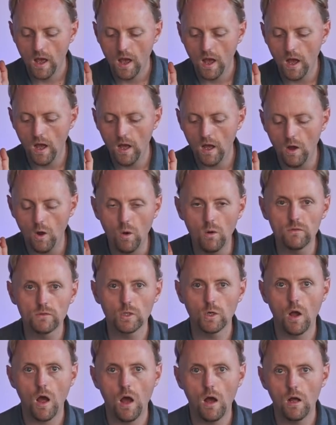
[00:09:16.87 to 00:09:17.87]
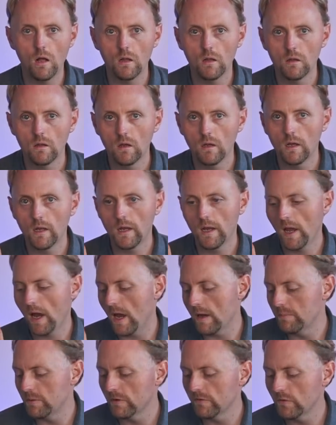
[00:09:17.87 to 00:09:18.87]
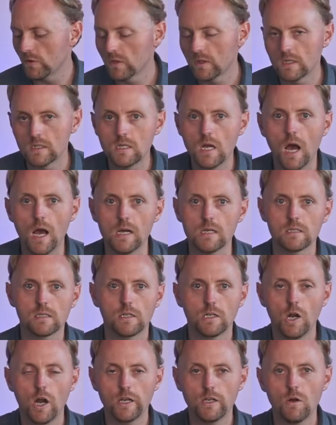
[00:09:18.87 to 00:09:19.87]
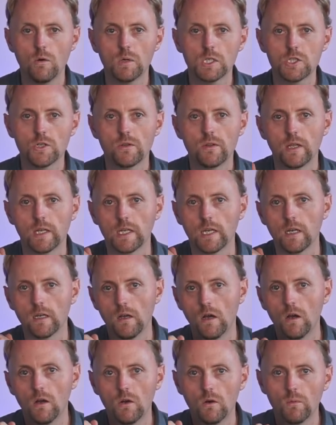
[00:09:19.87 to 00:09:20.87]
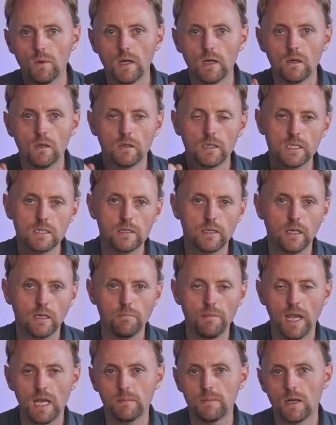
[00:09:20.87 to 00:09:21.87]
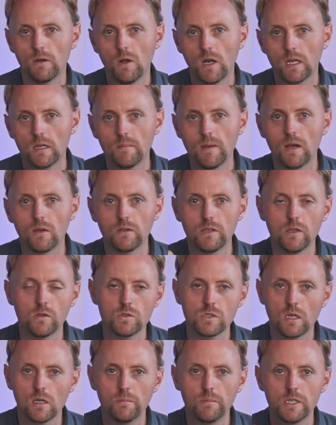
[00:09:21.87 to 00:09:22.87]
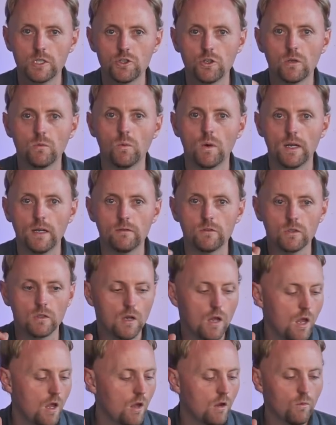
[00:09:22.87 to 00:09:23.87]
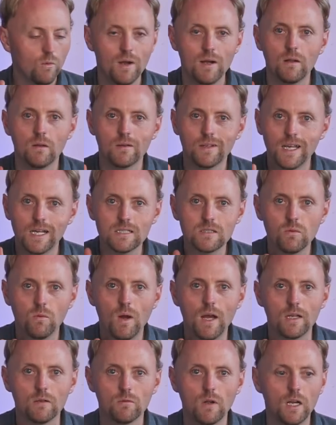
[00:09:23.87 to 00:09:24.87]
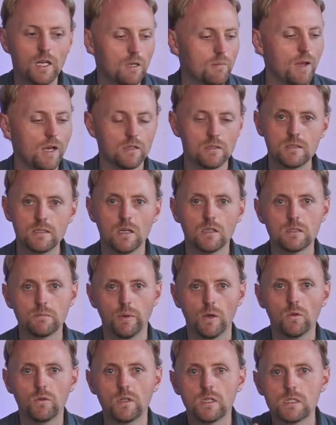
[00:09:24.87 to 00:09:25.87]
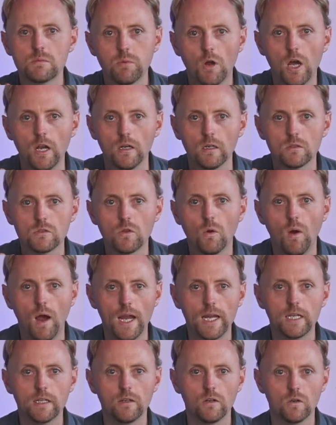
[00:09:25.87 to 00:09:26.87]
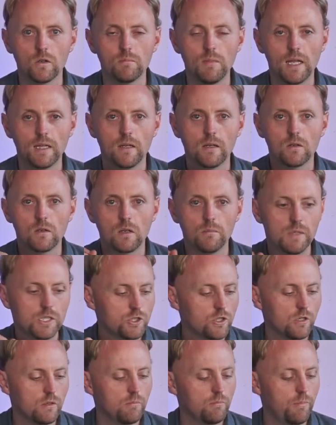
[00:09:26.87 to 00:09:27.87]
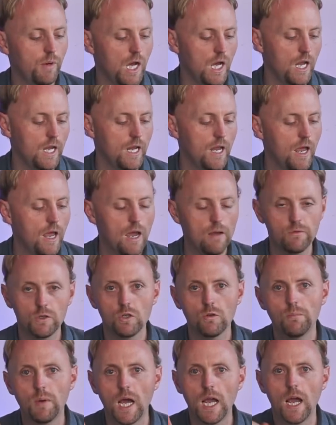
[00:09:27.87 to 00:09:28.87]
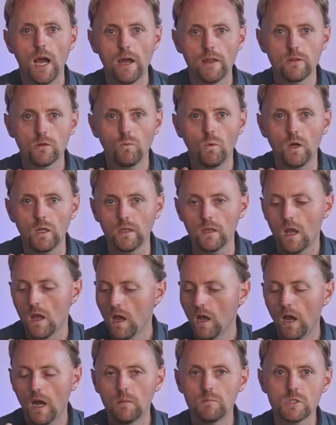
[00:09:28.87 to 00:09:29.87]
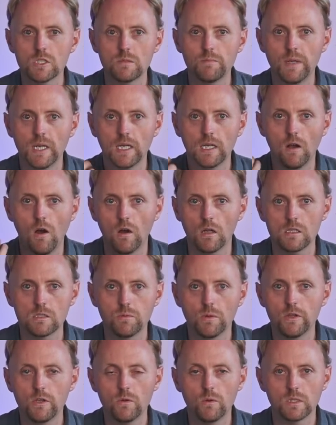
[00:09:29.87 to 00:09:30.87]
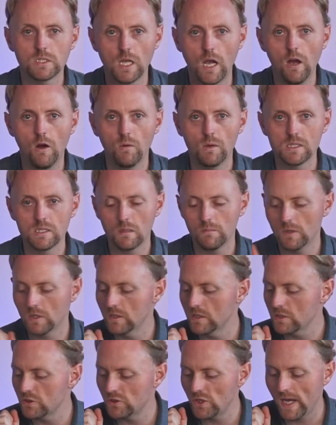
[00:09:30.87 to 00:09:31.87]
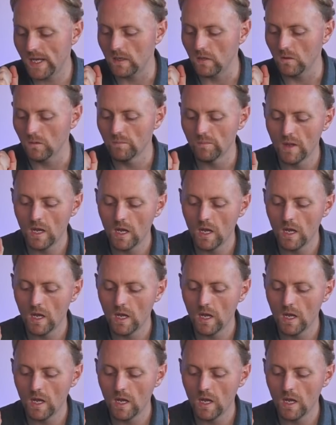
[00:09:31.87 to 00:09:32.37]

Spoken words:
Overall, I prefer the Tusk. Now, I know what you're thinking. Oh, well, he's getting paid by Rocky Mountain, he earns a commission, whatever. Well, guess what? Rocky Mountain sells both these products, so I can earn my little commission by having you buy either one. I'm just being honest with you, as I always am on this channel.